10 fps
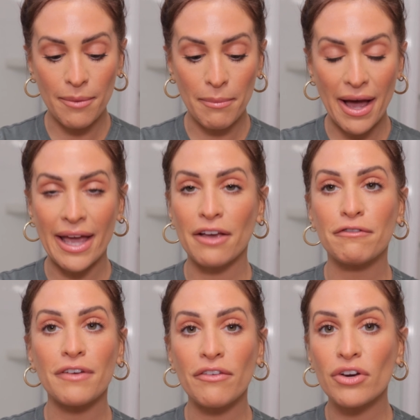My
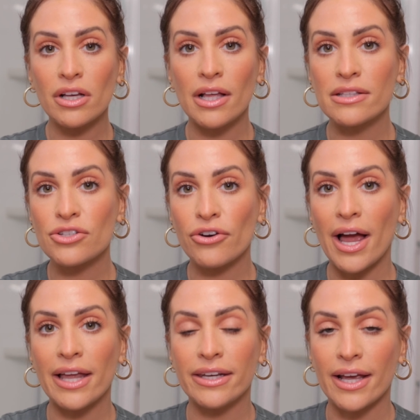favorite cleanser
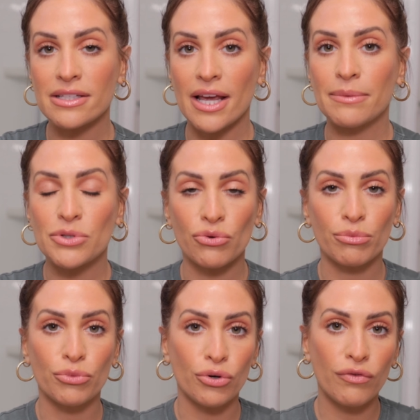at nighttime to
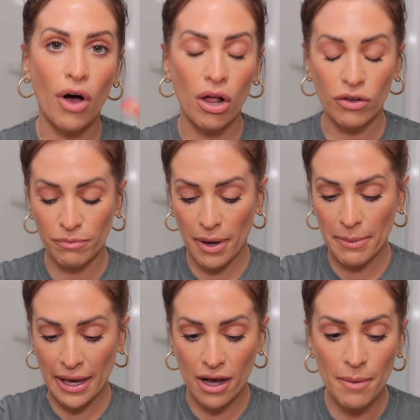remove all of my
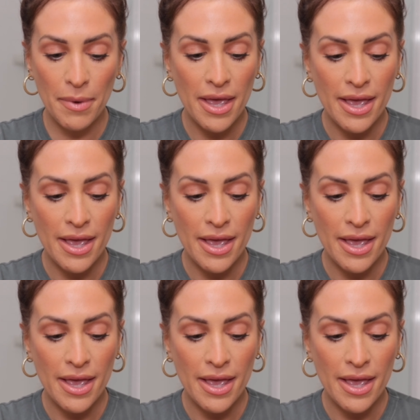makeup